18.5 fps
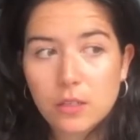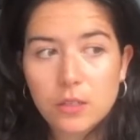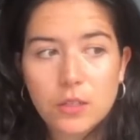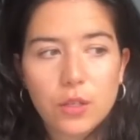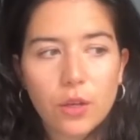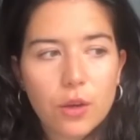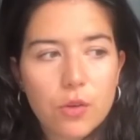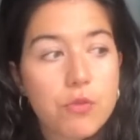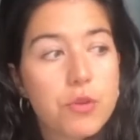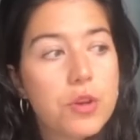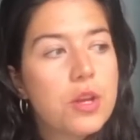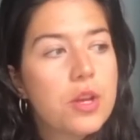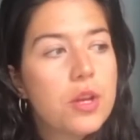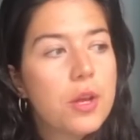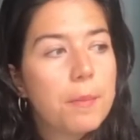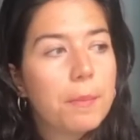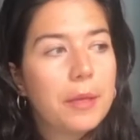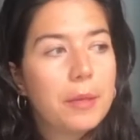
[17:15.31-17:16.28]
So
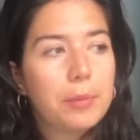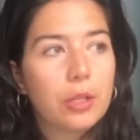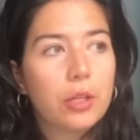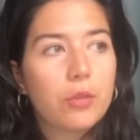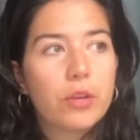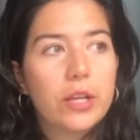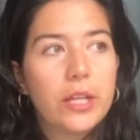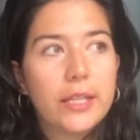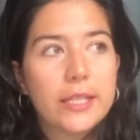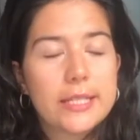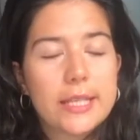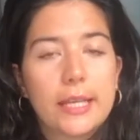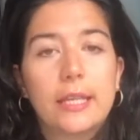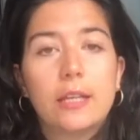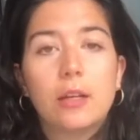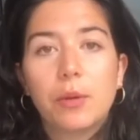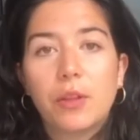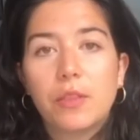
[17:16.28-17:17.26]
people are really
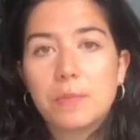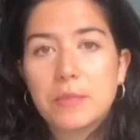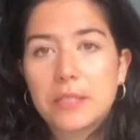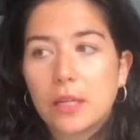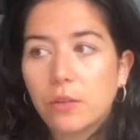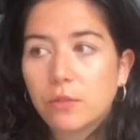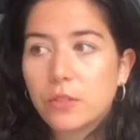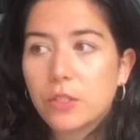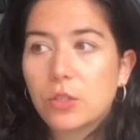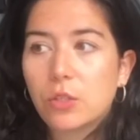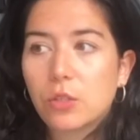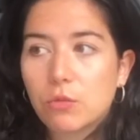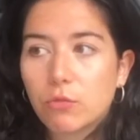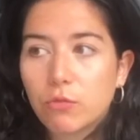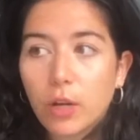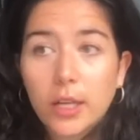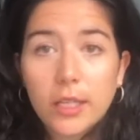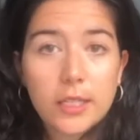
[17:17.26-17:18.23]
taking it upon themselves to
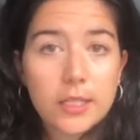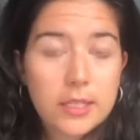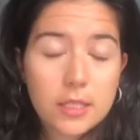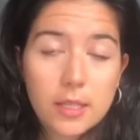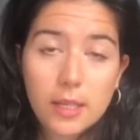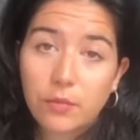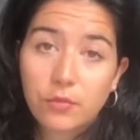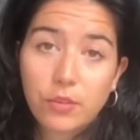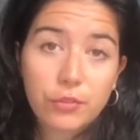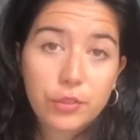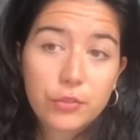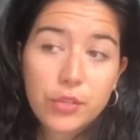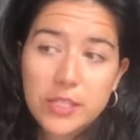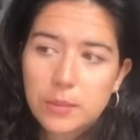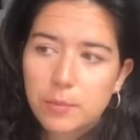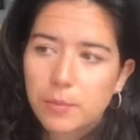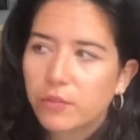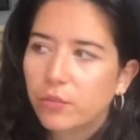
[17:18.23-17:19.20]
write that have never
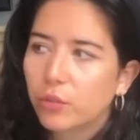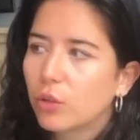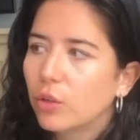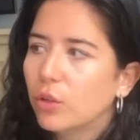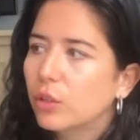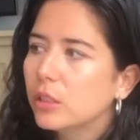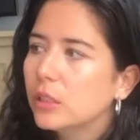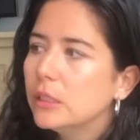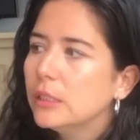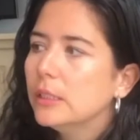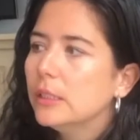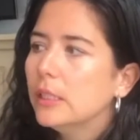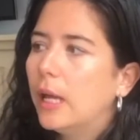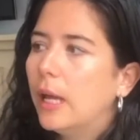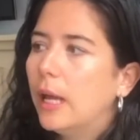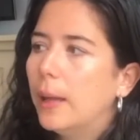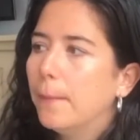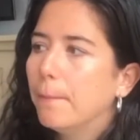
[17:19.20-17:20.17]
written before,
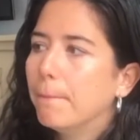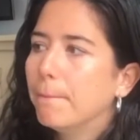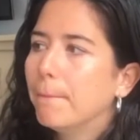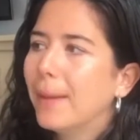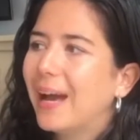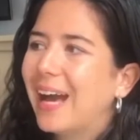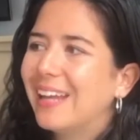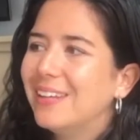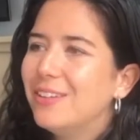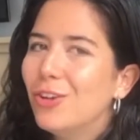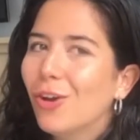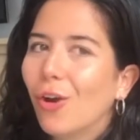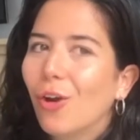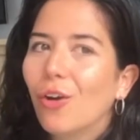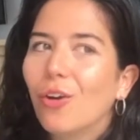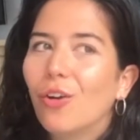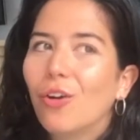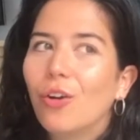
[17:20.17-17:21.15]
and
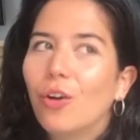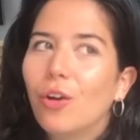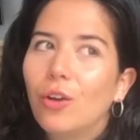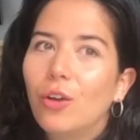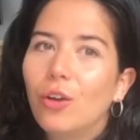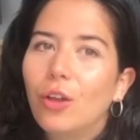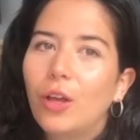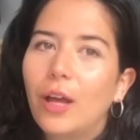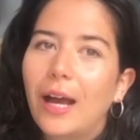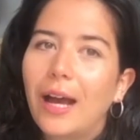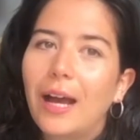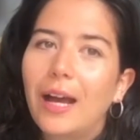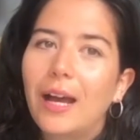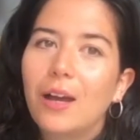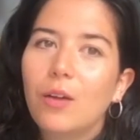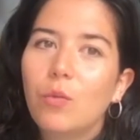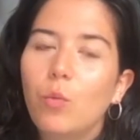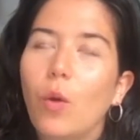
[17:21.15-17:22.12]
not
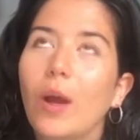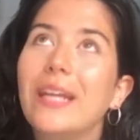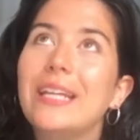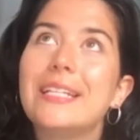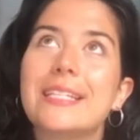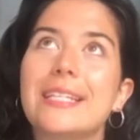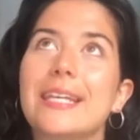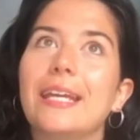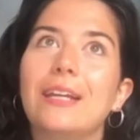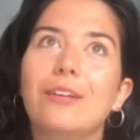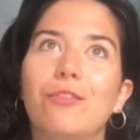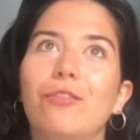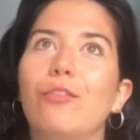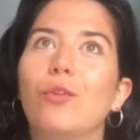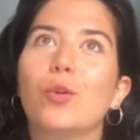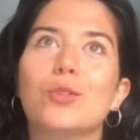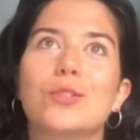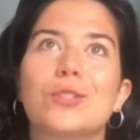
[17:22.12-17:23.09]
waiting
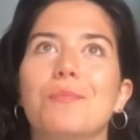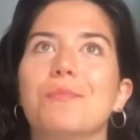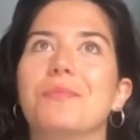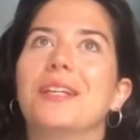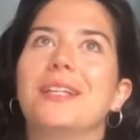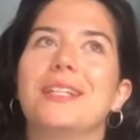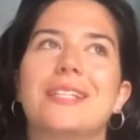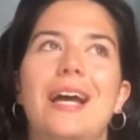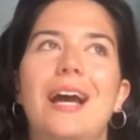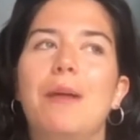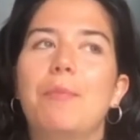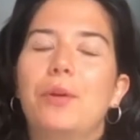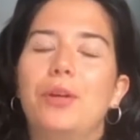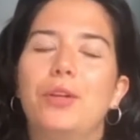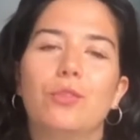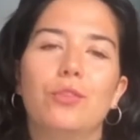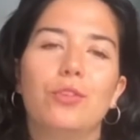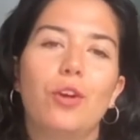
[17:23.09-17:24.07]
for something to
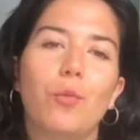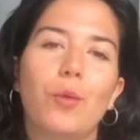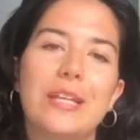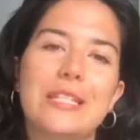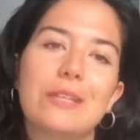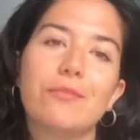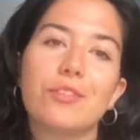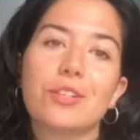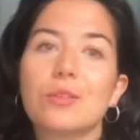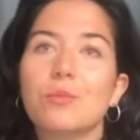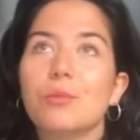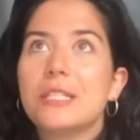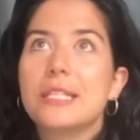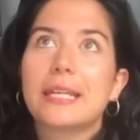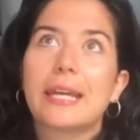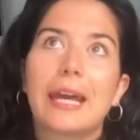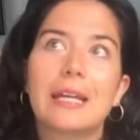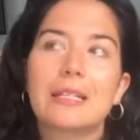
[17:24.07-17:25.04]
happen or not waiting for someone
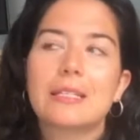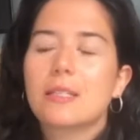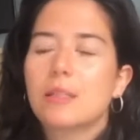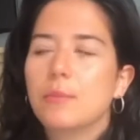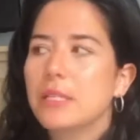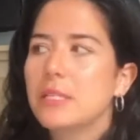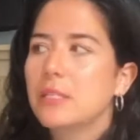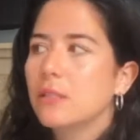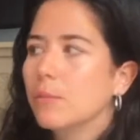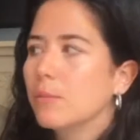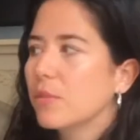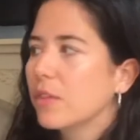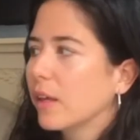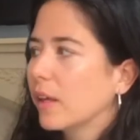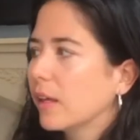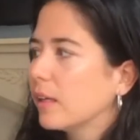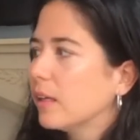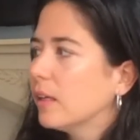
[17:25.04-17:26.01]
to cast them in
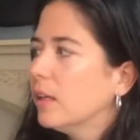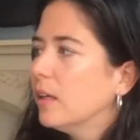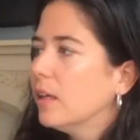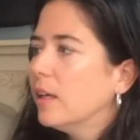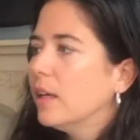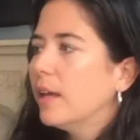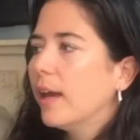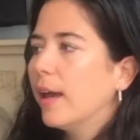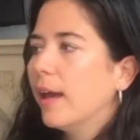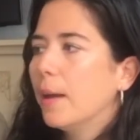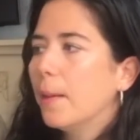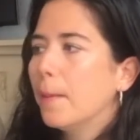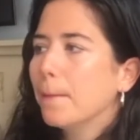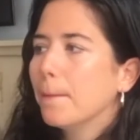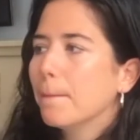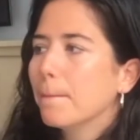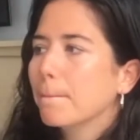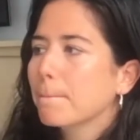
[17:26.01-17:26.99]
something,
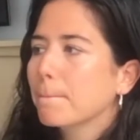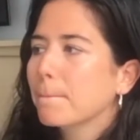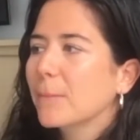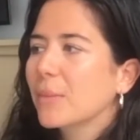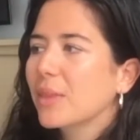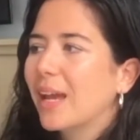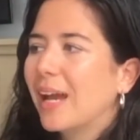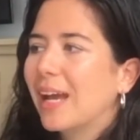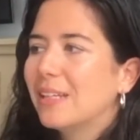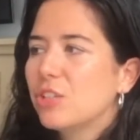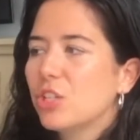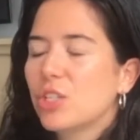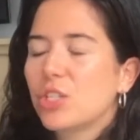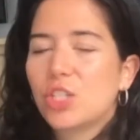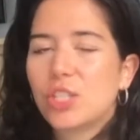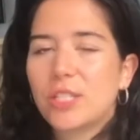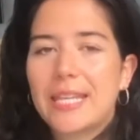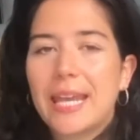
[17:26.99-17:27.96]
and
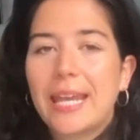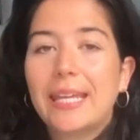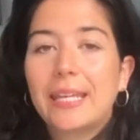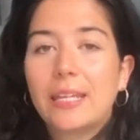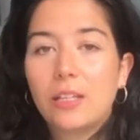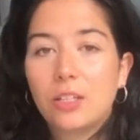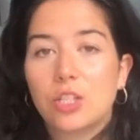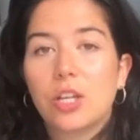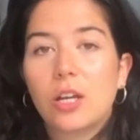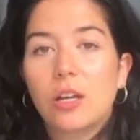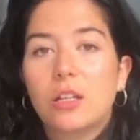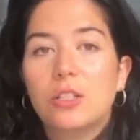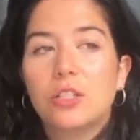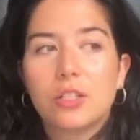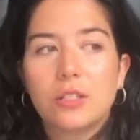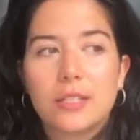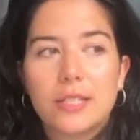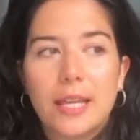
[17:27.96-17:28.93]
just taking charge
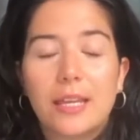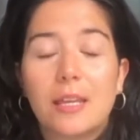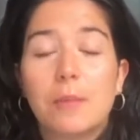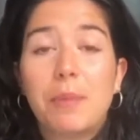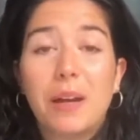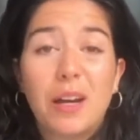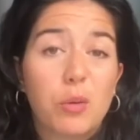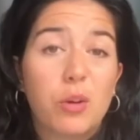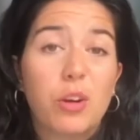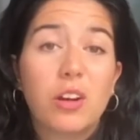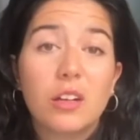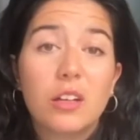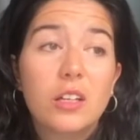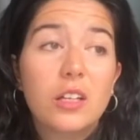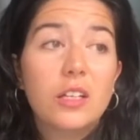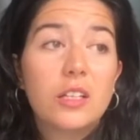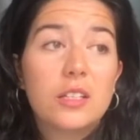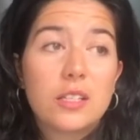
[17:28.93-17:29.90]
and taking power
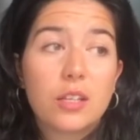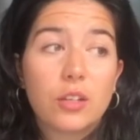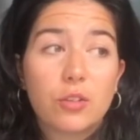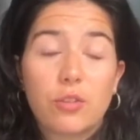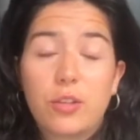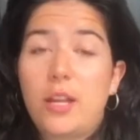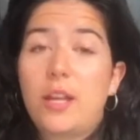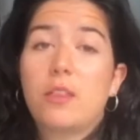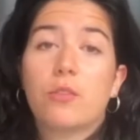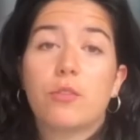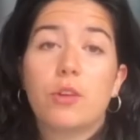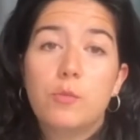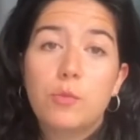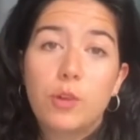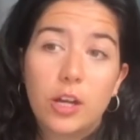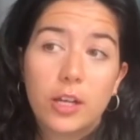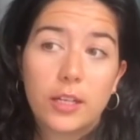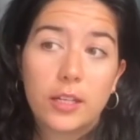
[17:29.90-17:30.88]
to create their own
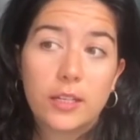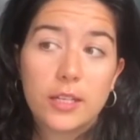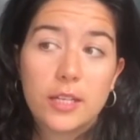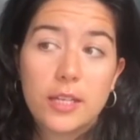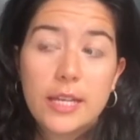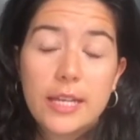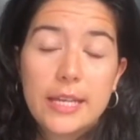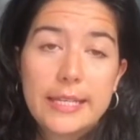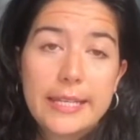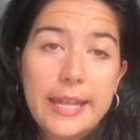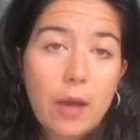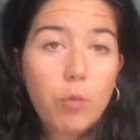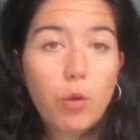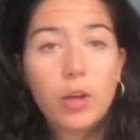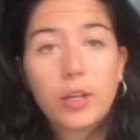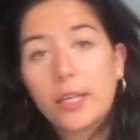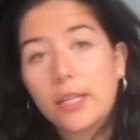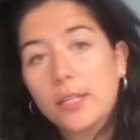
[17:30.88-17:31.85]
work and
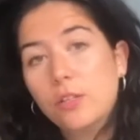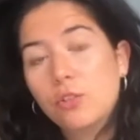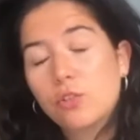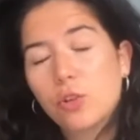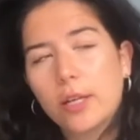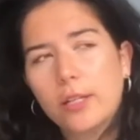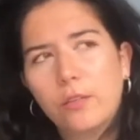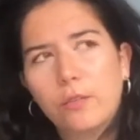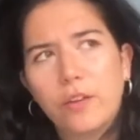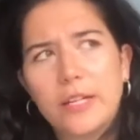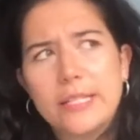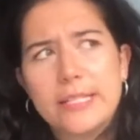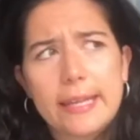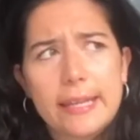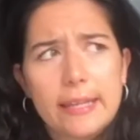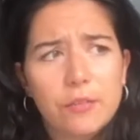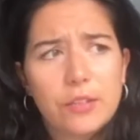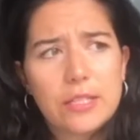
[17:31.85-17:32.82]
networking and trying to find
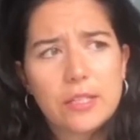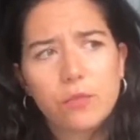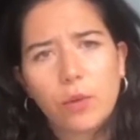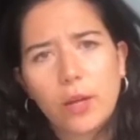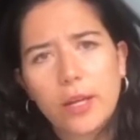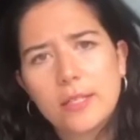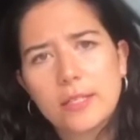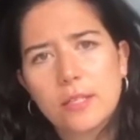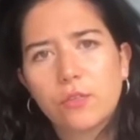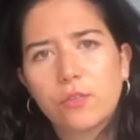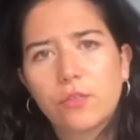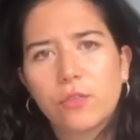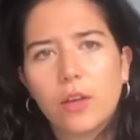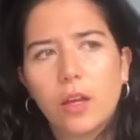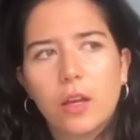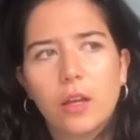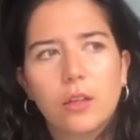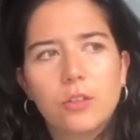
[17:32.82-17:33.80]
innovative ways
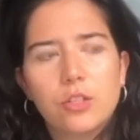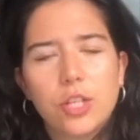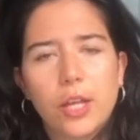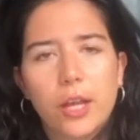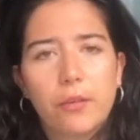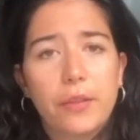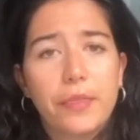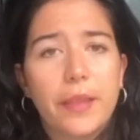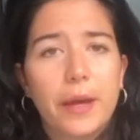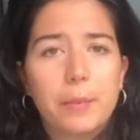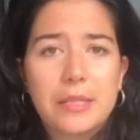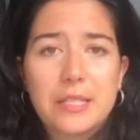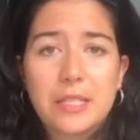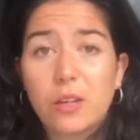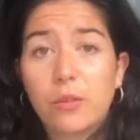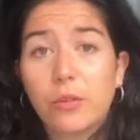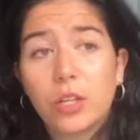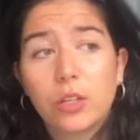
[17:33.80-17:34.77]
of sharing that
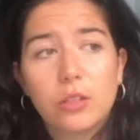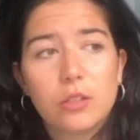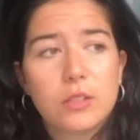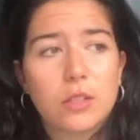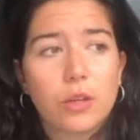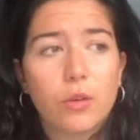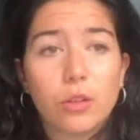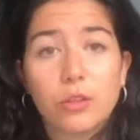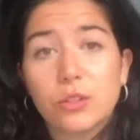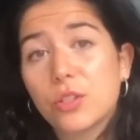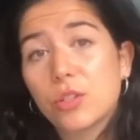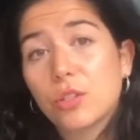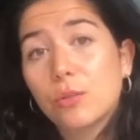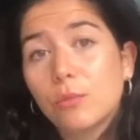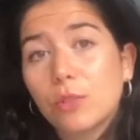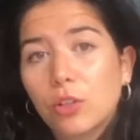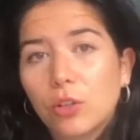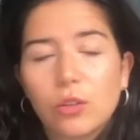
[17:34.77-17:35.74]
material, so on
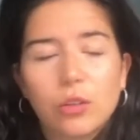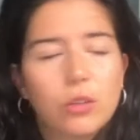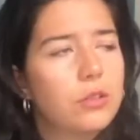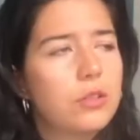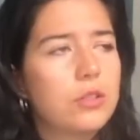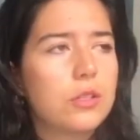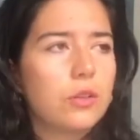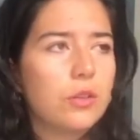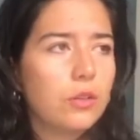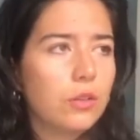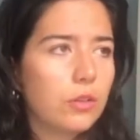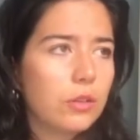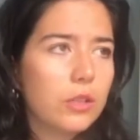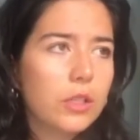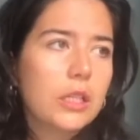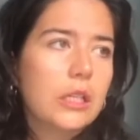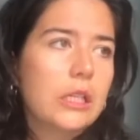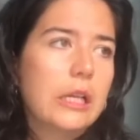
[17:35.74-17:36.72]
Zoom calls or
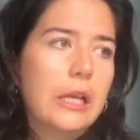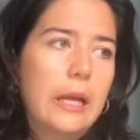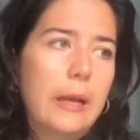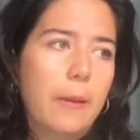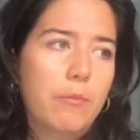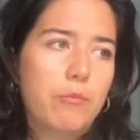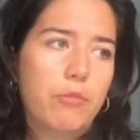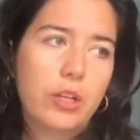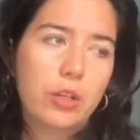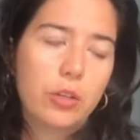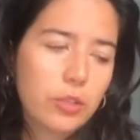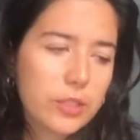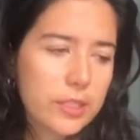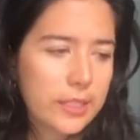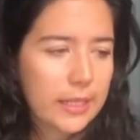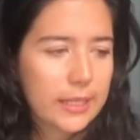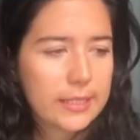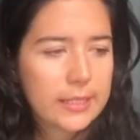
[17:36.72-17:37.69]

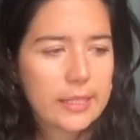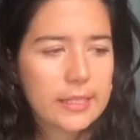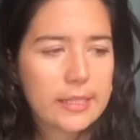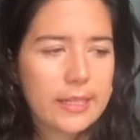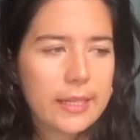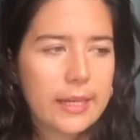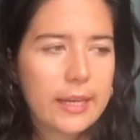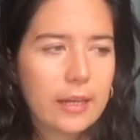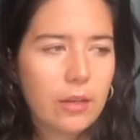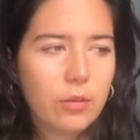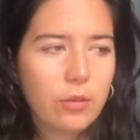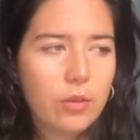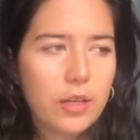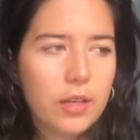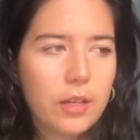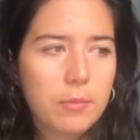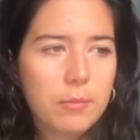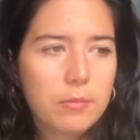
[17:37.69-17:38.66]
recording it and sending it out.